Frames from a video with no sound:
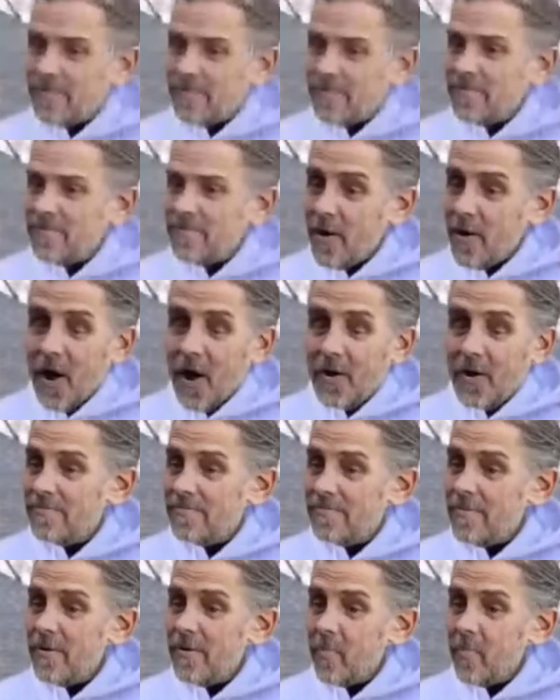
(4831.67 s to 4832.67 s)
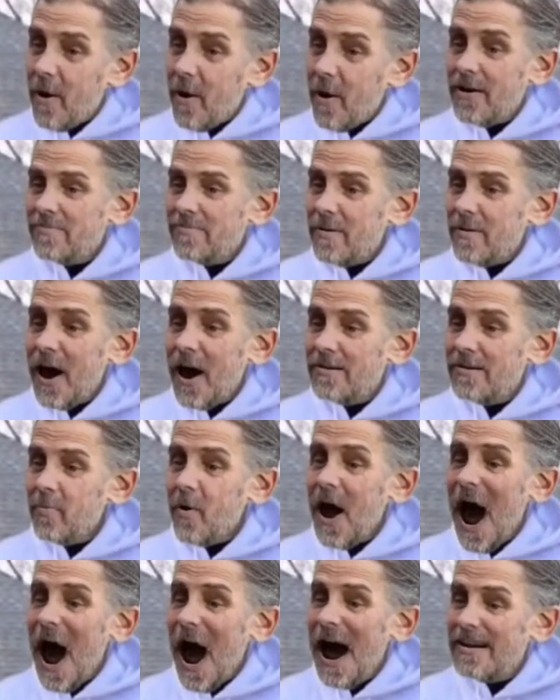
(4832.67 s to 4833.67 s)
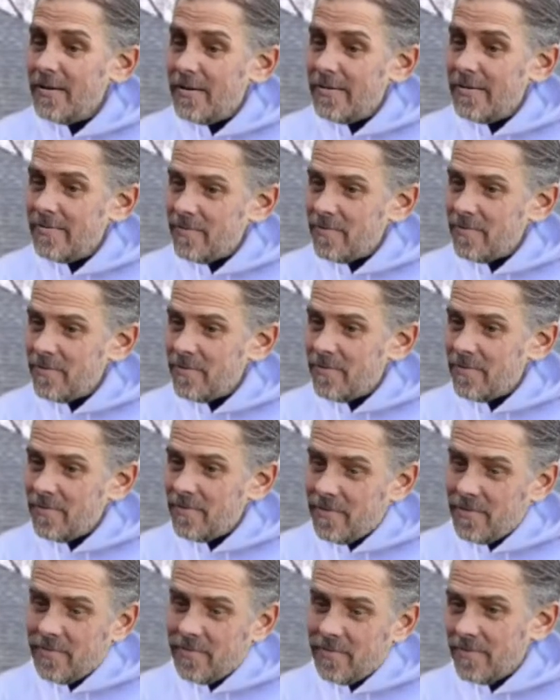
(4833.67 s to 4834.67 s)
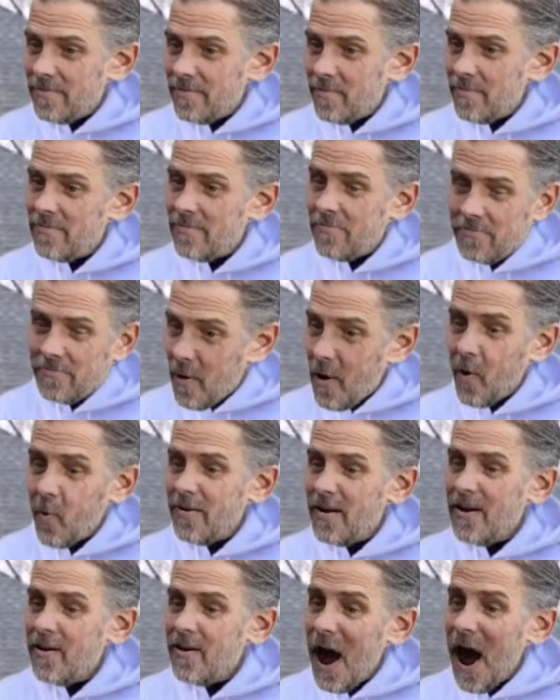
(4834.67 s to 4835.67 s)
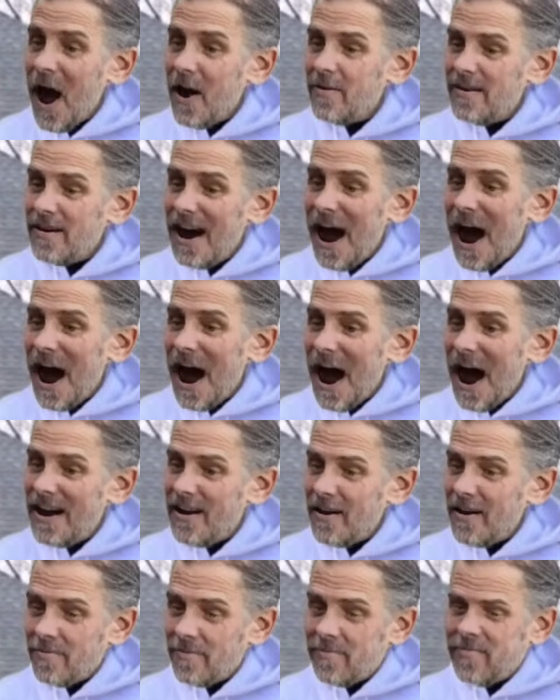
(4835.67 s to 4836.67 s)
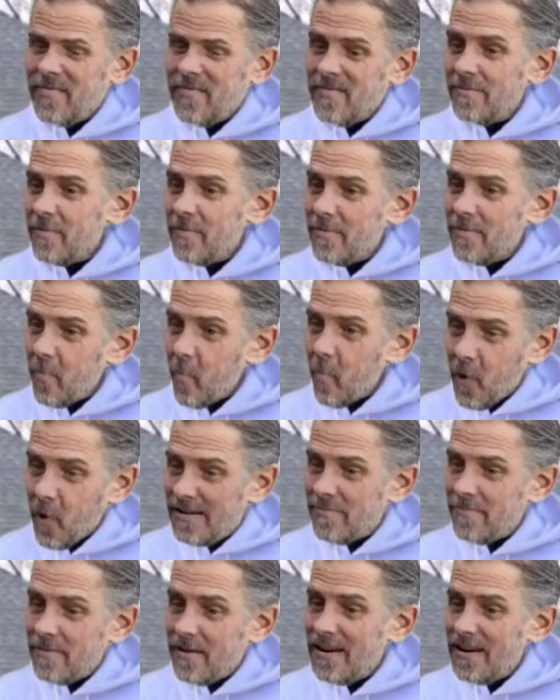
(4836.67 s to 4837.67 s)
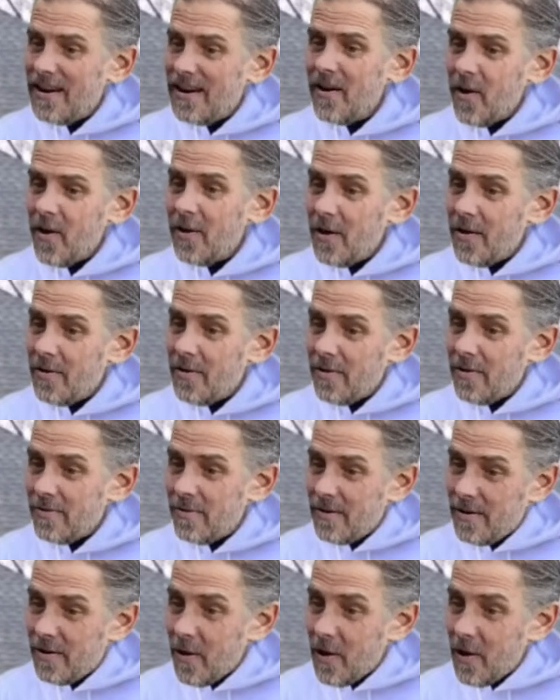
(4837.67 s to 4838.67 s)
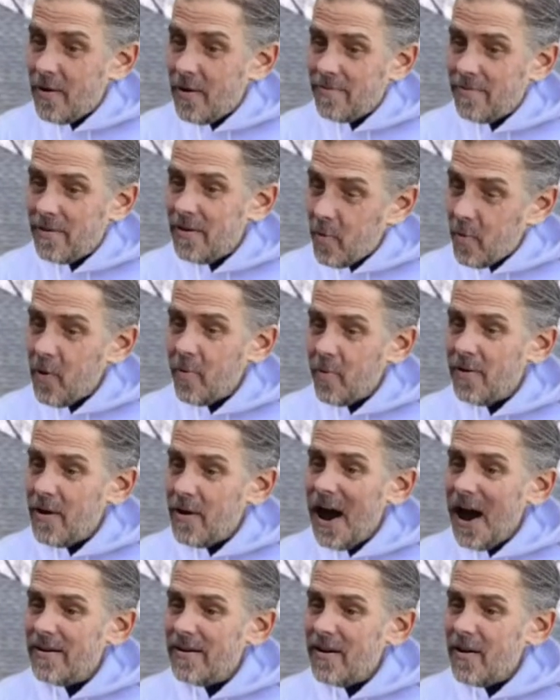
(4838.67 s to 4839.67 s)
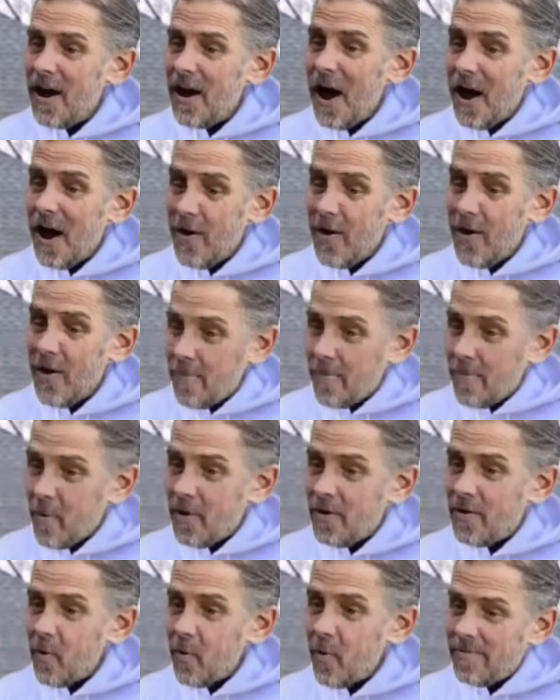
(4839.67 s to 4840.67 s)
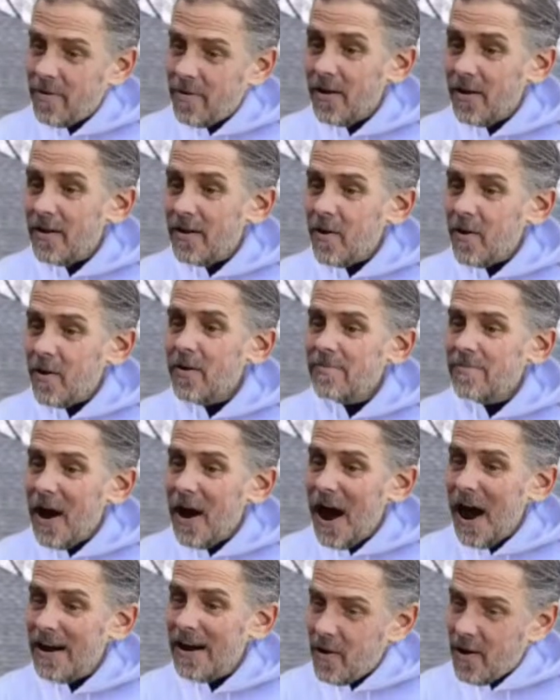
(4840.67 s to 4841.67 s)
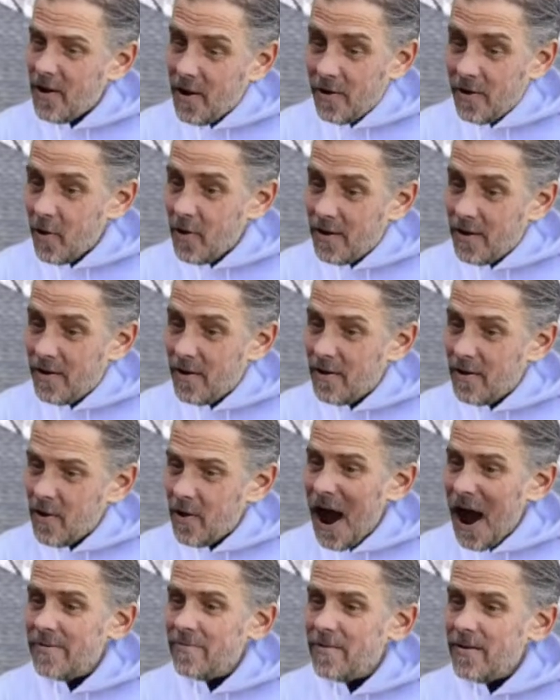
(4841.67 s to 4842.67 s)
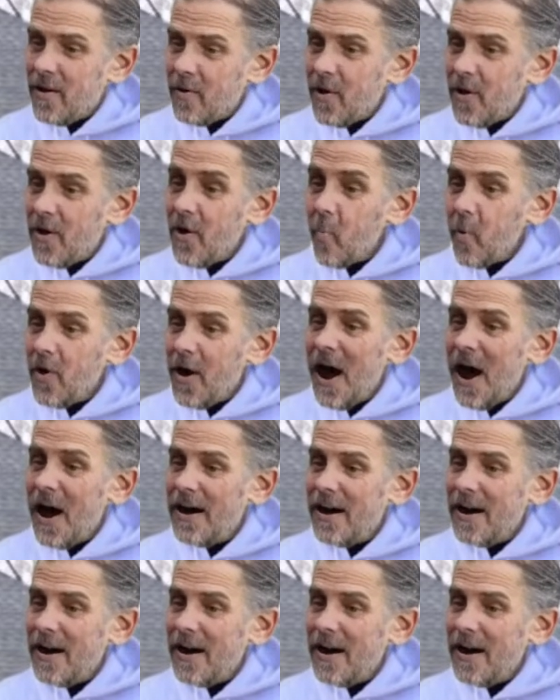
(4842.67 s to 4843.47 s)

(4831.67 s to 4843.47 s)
I've been weighing my crack, smoking all day, waiting for these hookers to come and do what I say while Peter Peter makes these indictments go away.